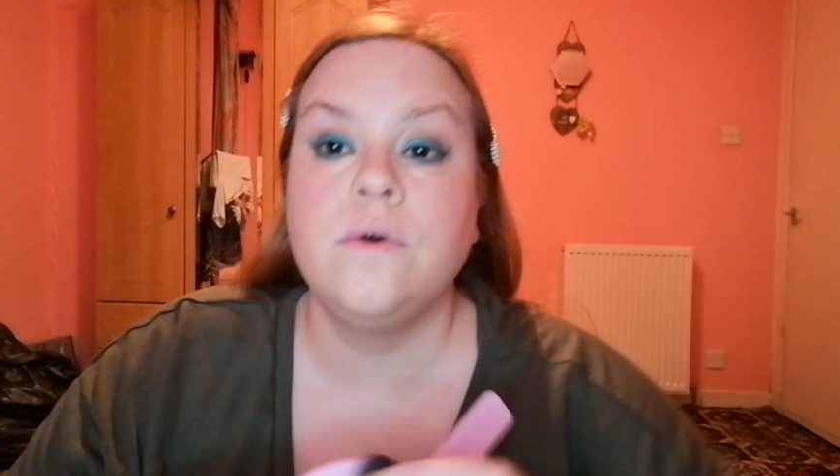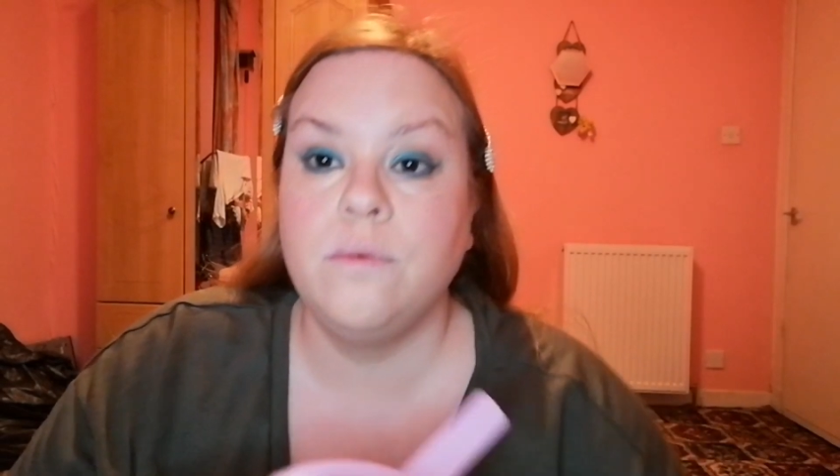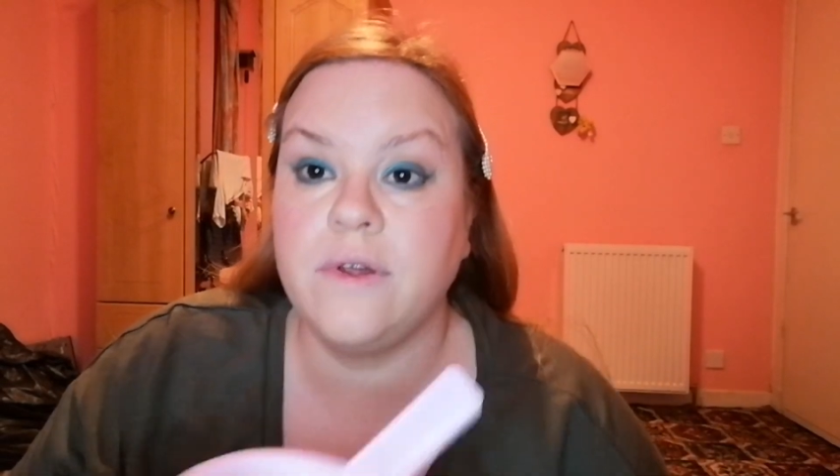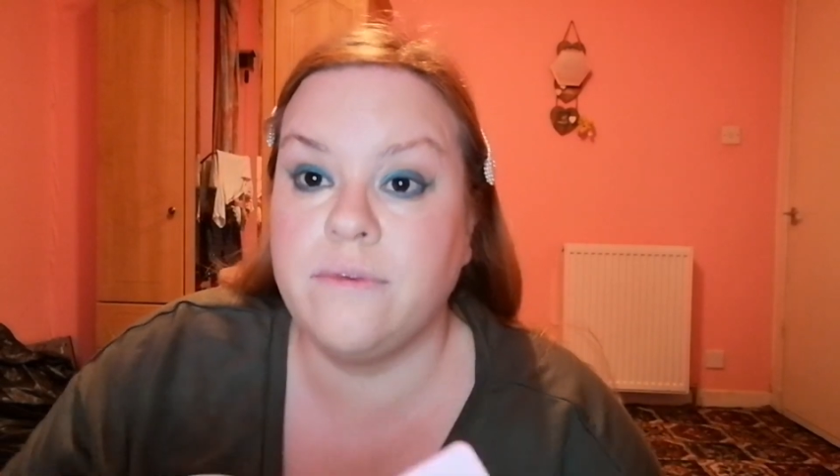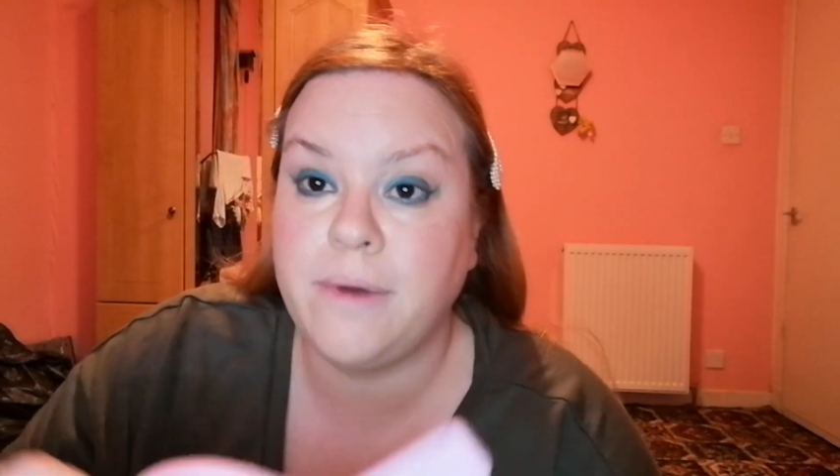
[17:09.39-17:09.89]

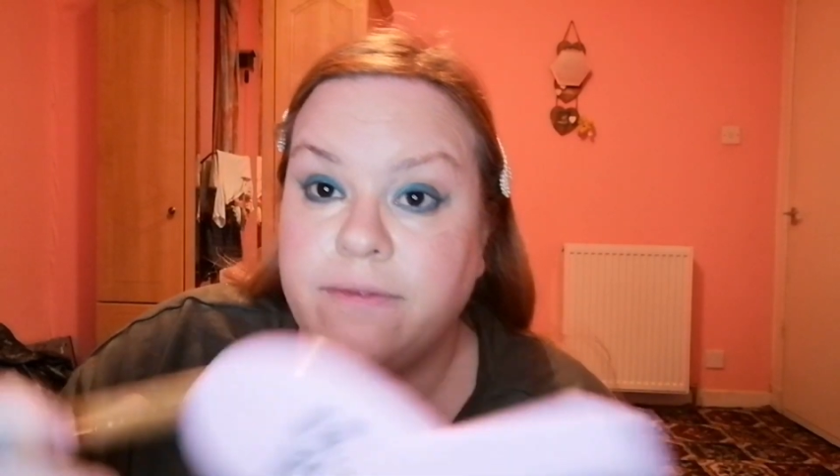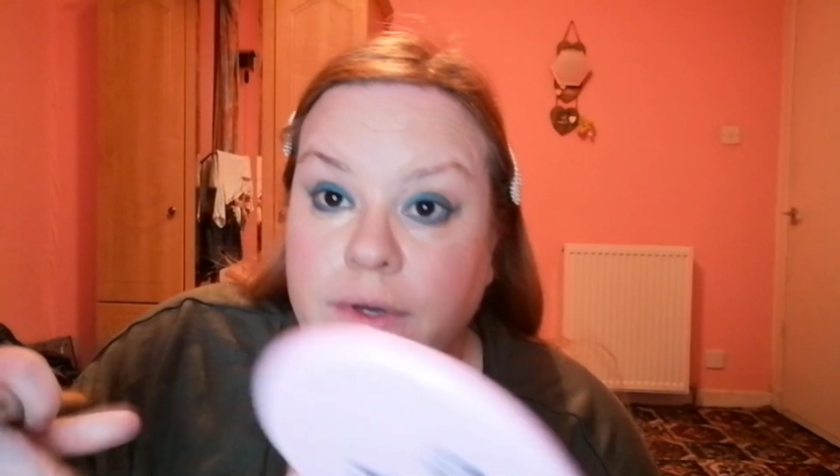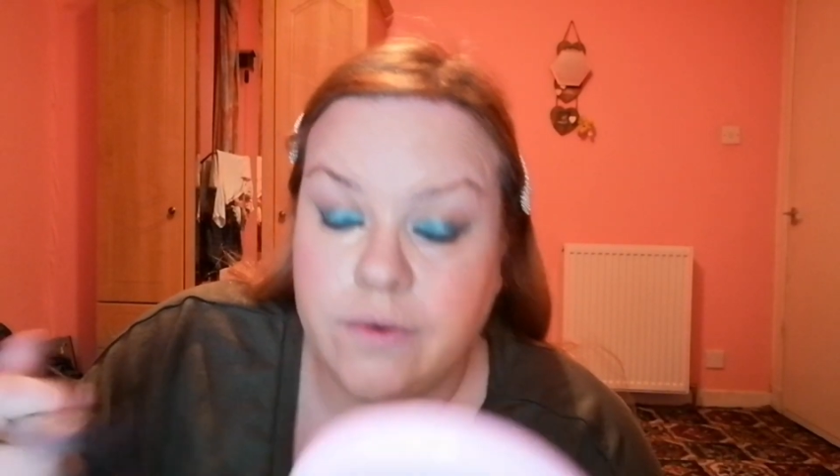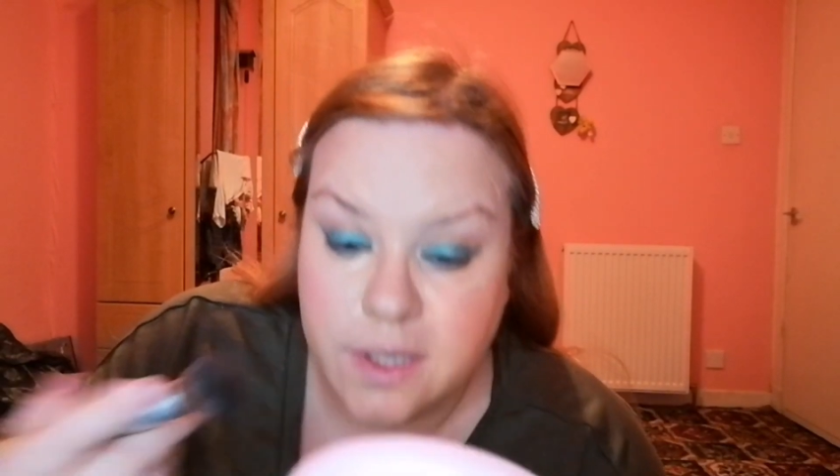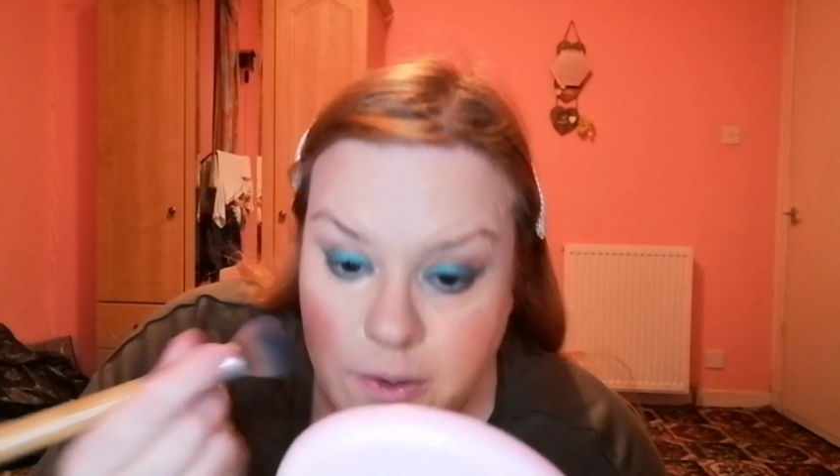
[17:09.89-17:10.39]
with my
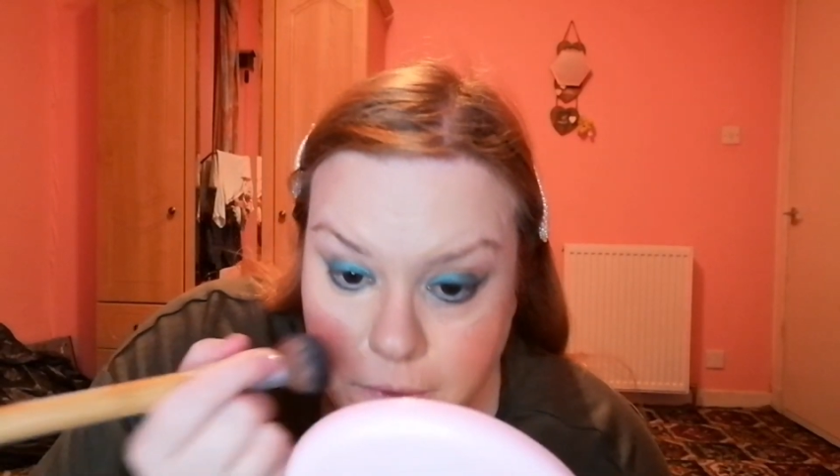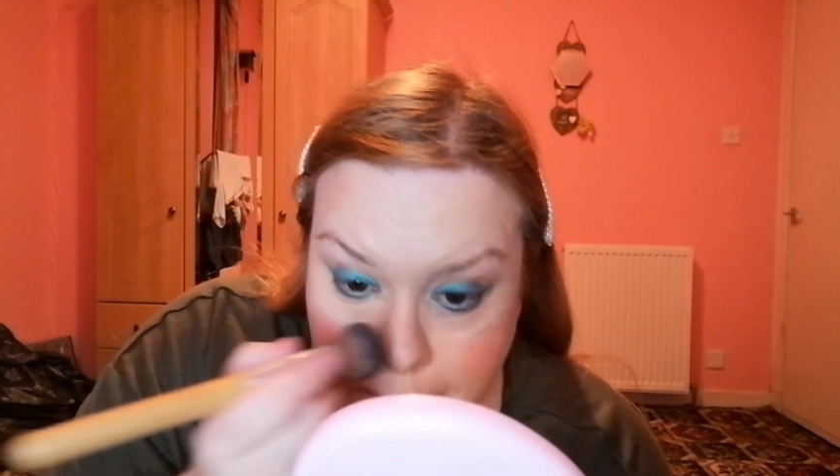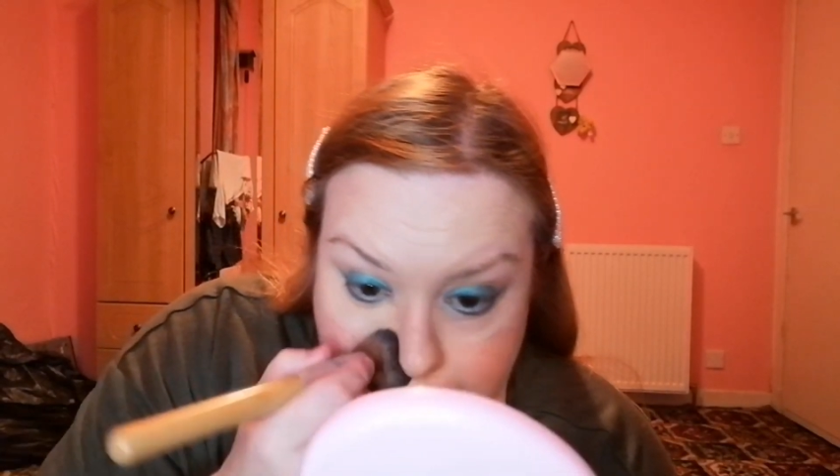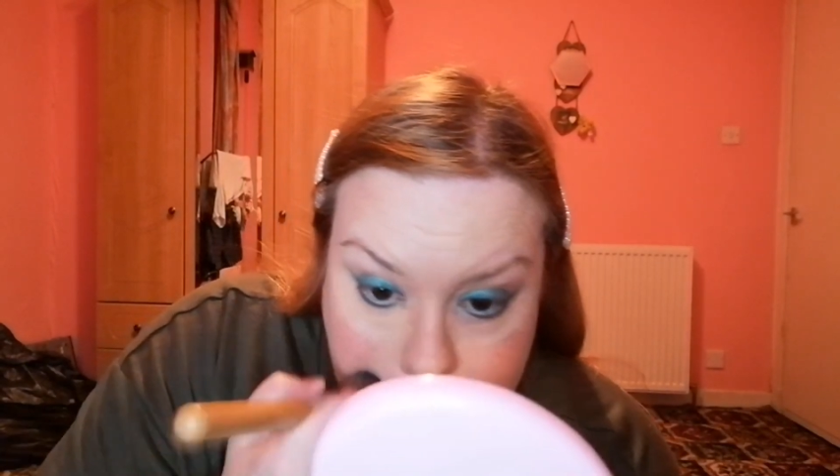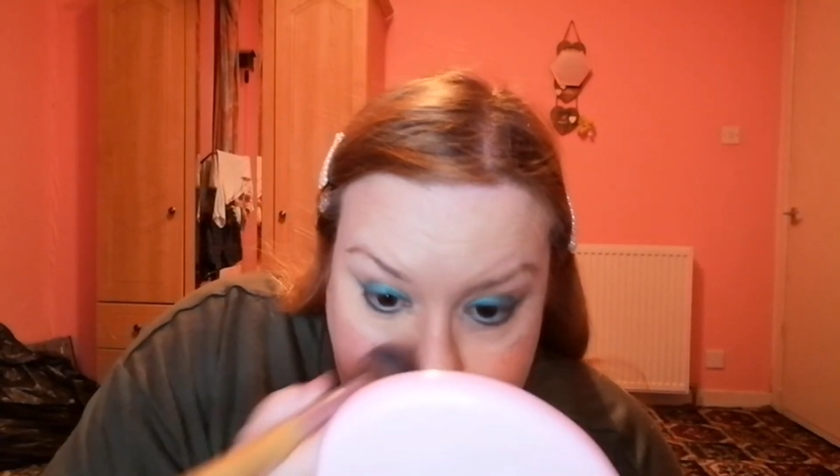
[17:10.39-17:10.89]

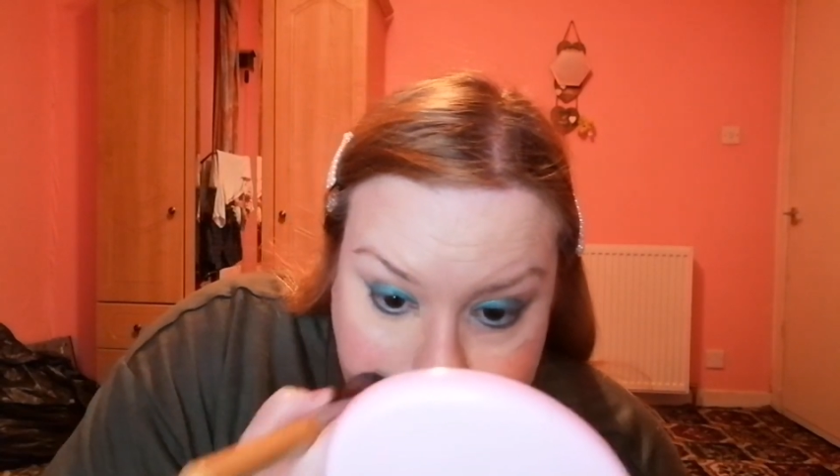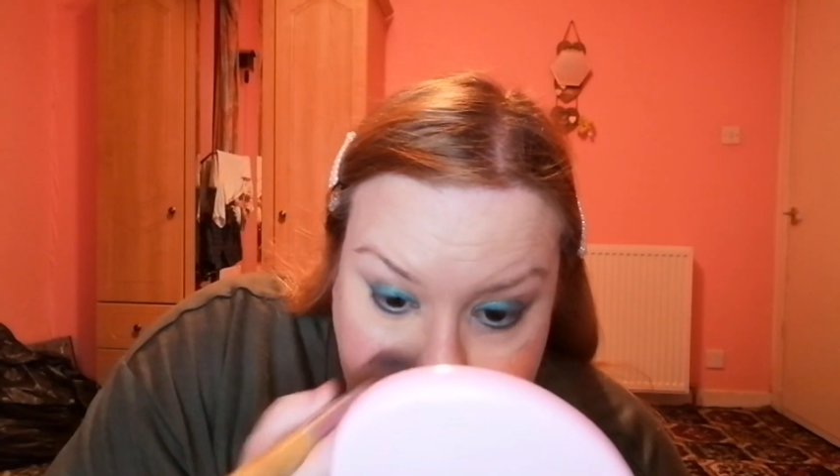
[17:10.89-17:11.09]
foundation brush.